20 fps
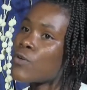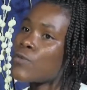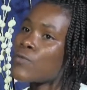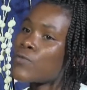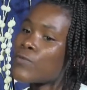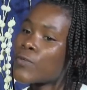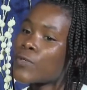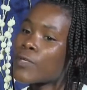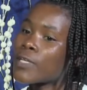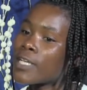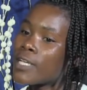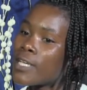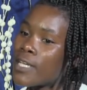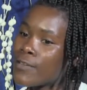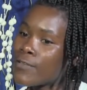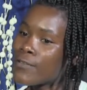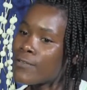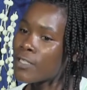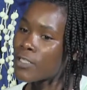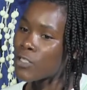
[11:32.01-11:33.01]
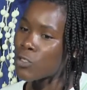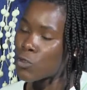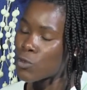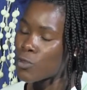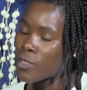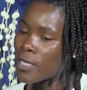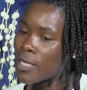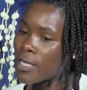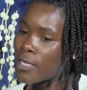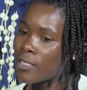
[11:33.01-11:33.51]
for every
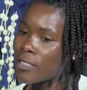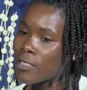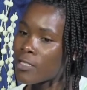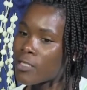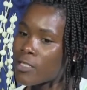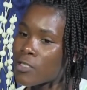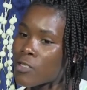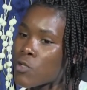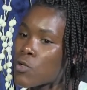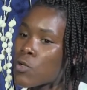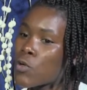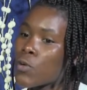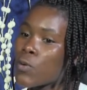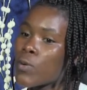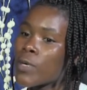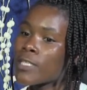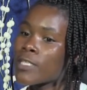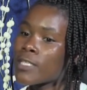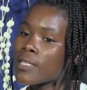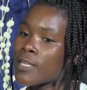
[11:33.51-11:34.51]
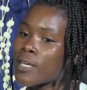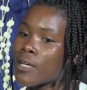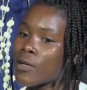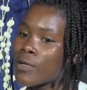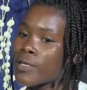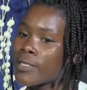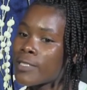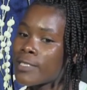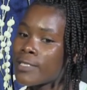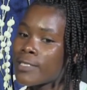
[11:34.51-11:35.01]
student who has
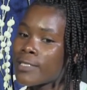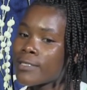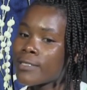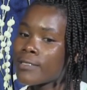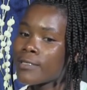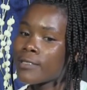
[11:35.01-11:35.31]
undergone